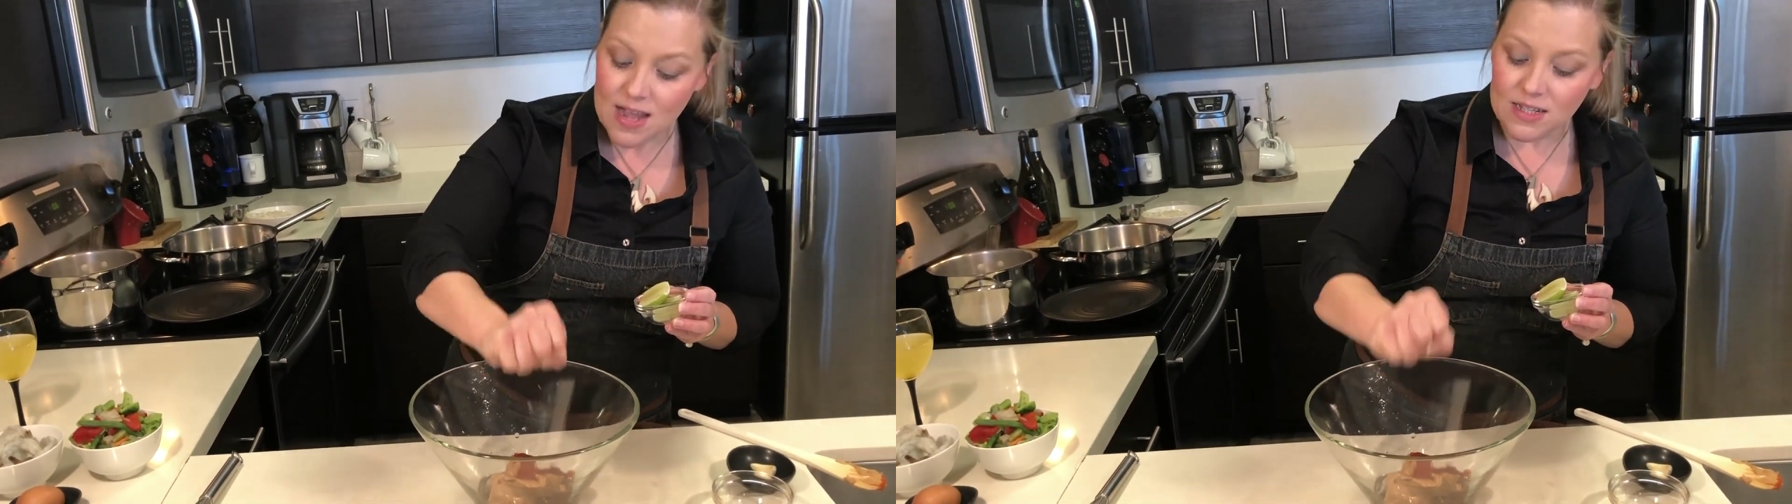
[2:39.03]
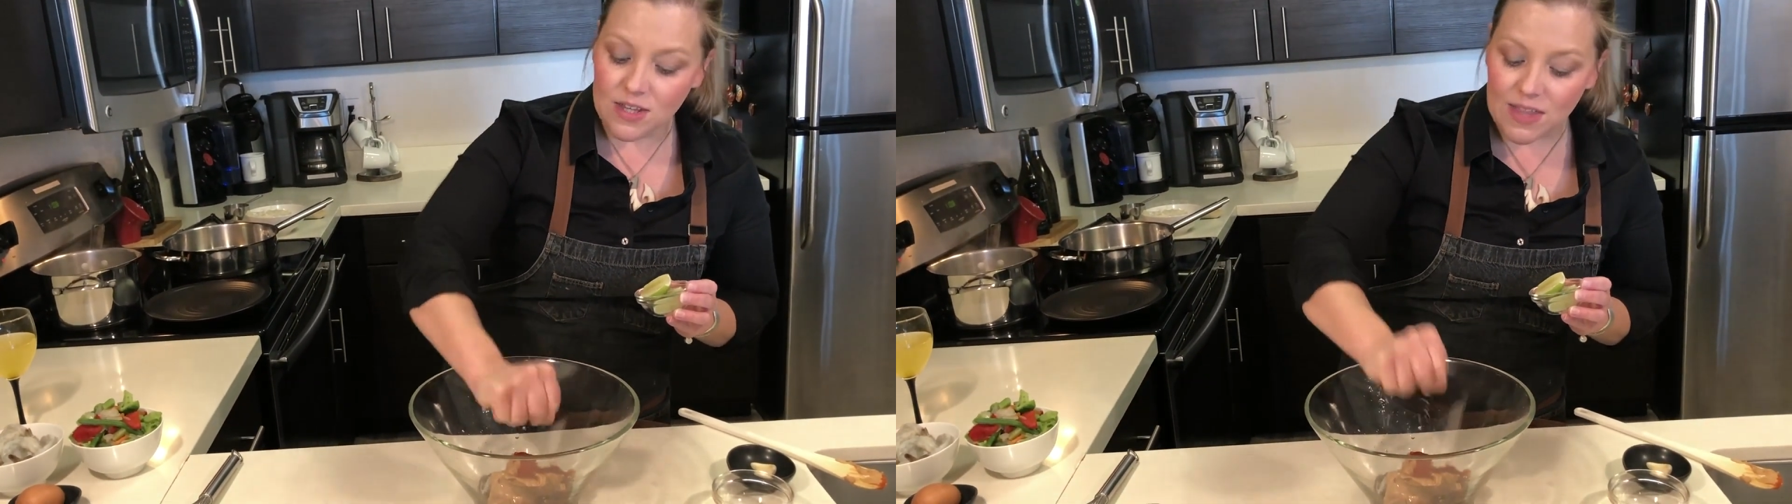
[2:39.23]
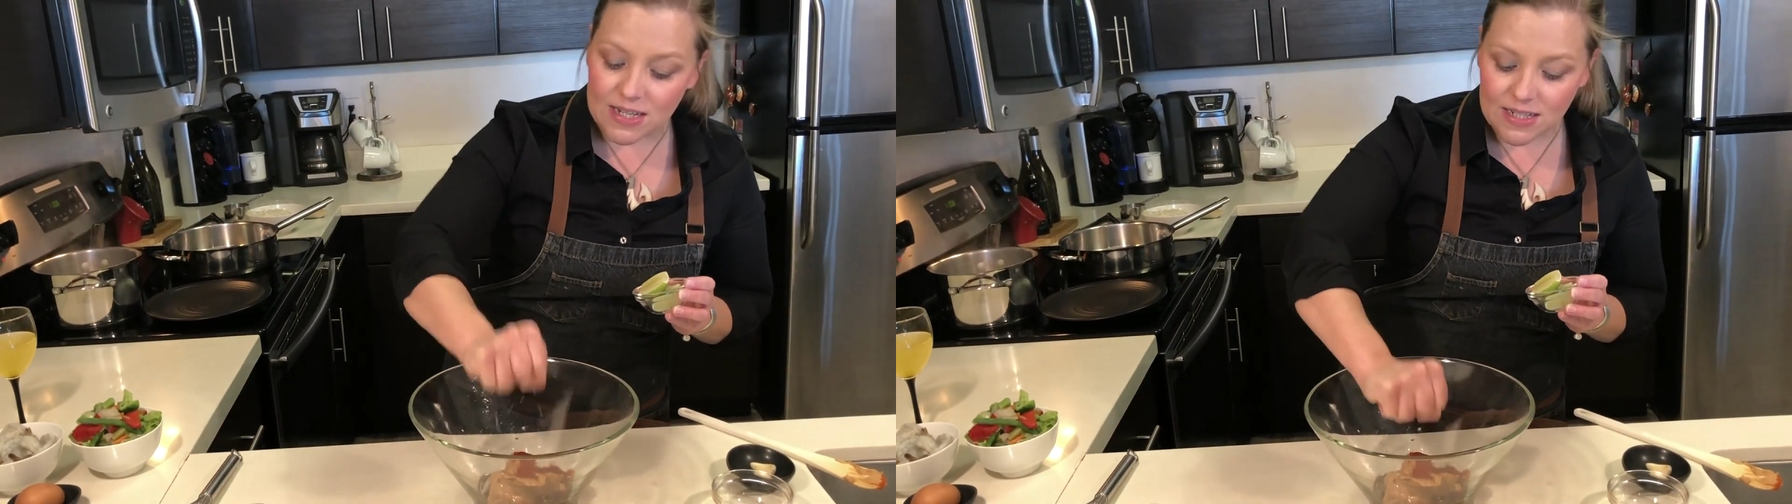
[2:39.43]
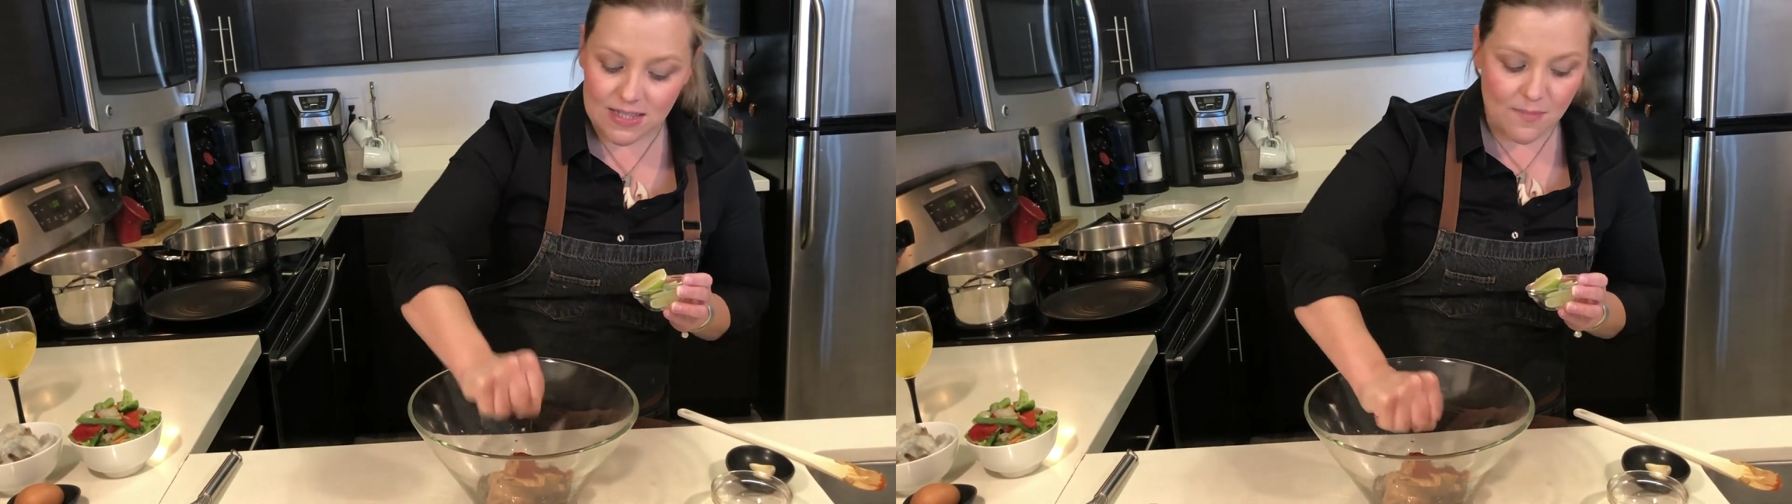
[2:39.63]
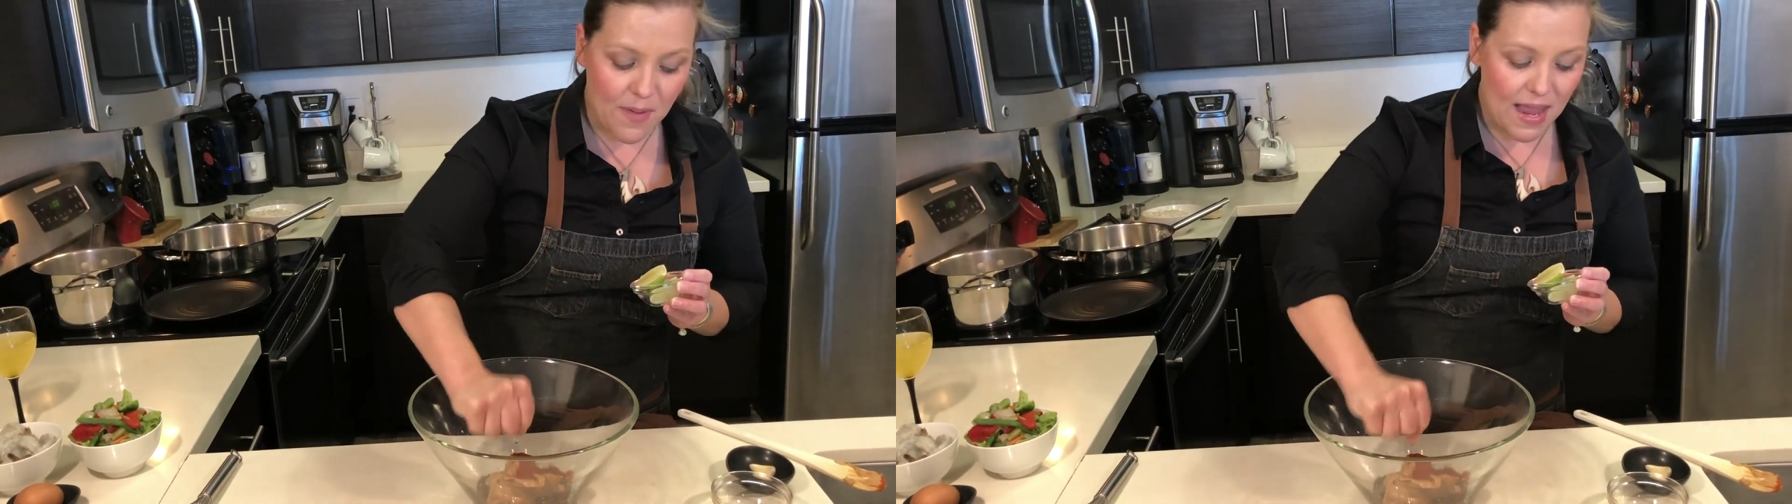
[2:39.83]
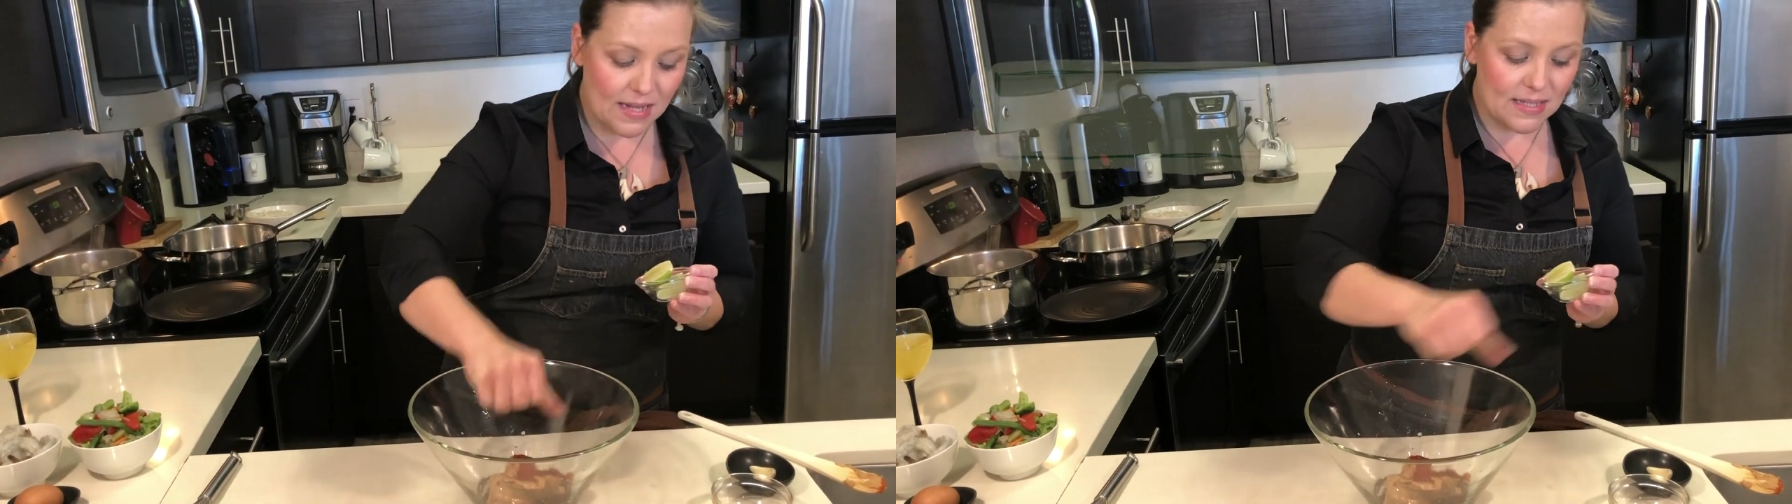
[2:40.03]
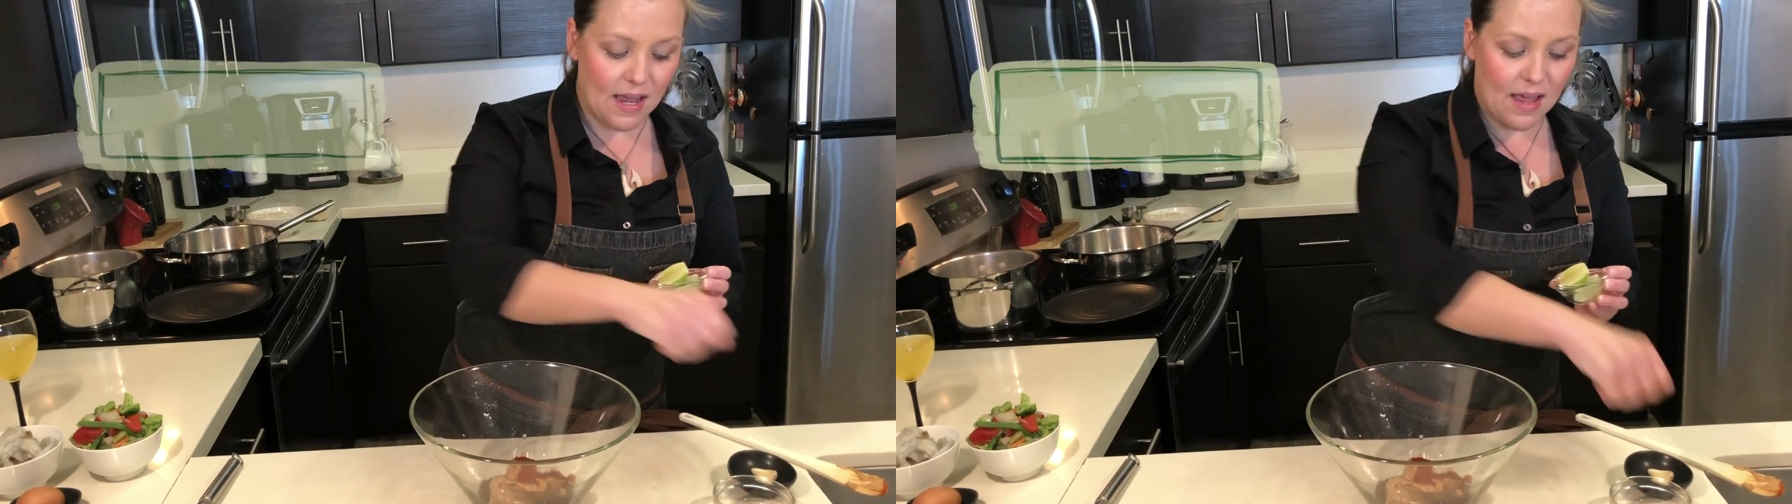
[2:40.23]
So this is the base